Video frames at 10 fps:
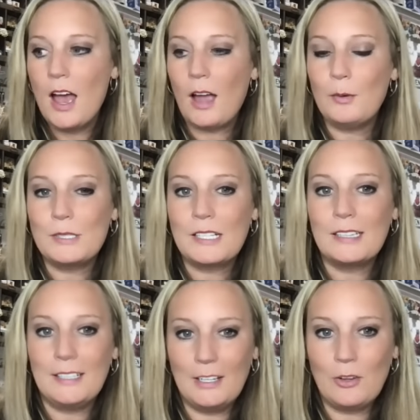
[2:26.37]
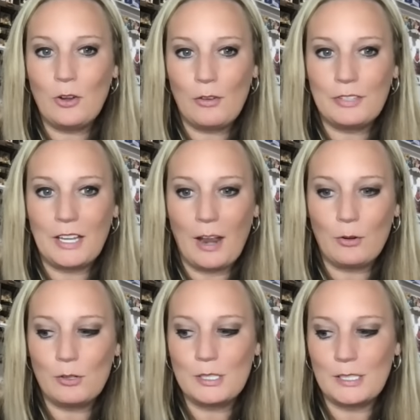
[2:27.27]
I was cleaning off the
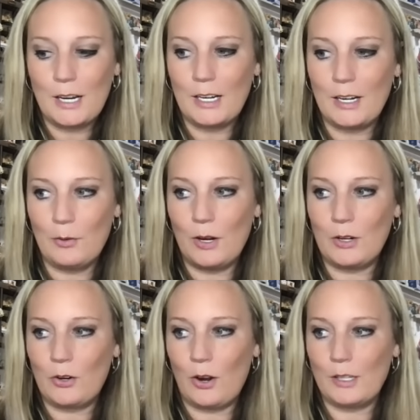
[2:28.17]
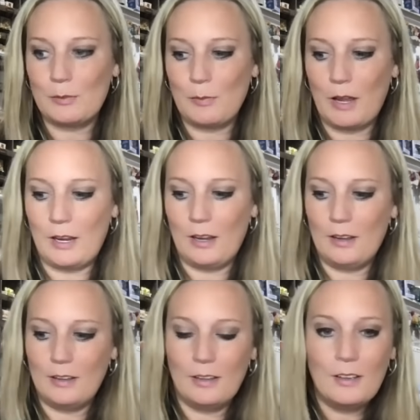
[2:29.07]
counters tonight and I ran across my
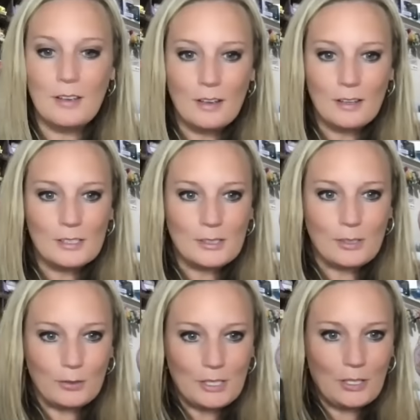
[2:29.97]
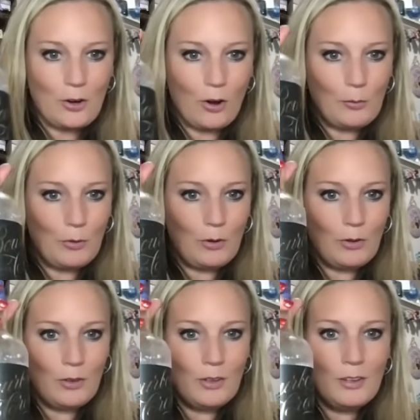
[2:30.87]
salted
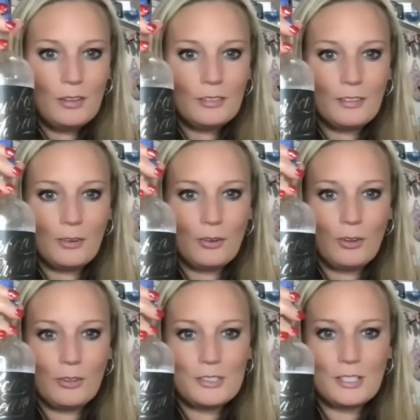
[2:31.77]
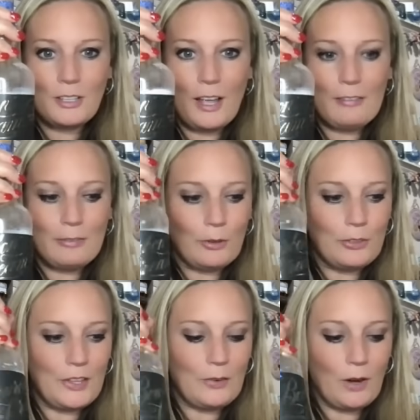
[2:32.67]
caramel little delightful
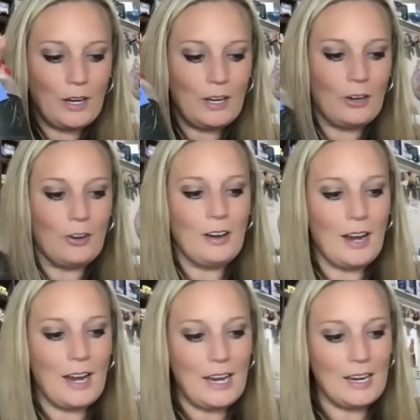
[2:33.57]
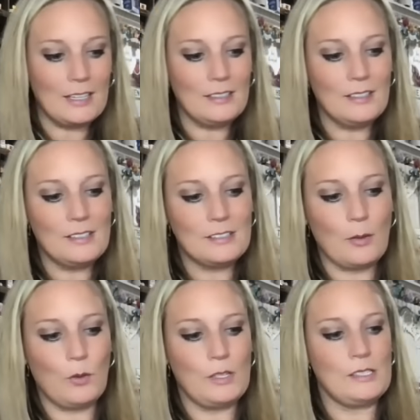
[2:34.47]
thing right here, and
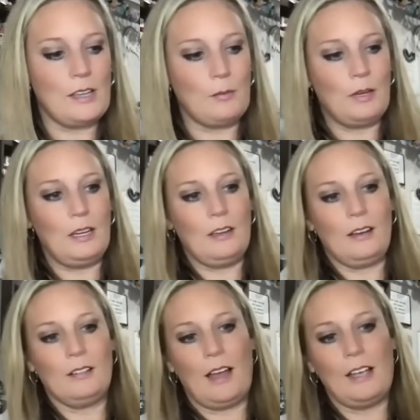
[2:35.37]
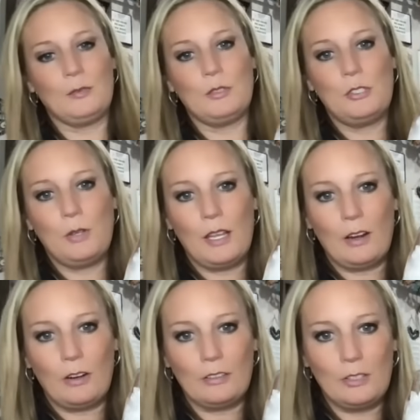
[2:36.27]
someone sent me a glass, which you can't
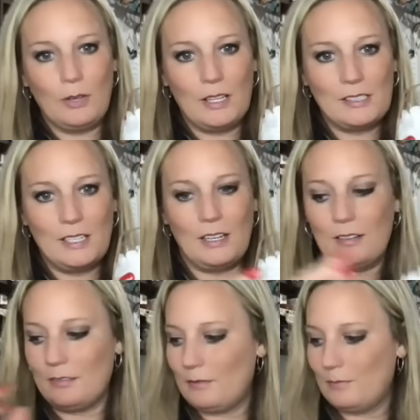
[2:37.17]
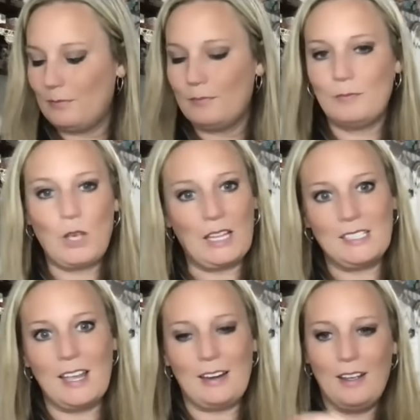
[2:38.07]
see it. Can't
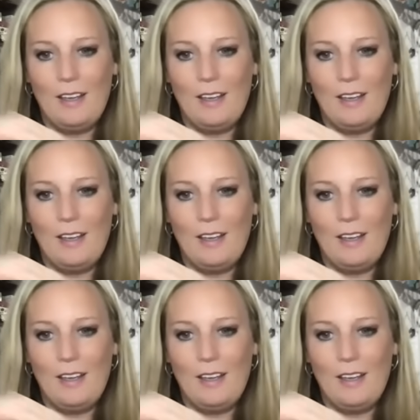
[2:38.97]
see it.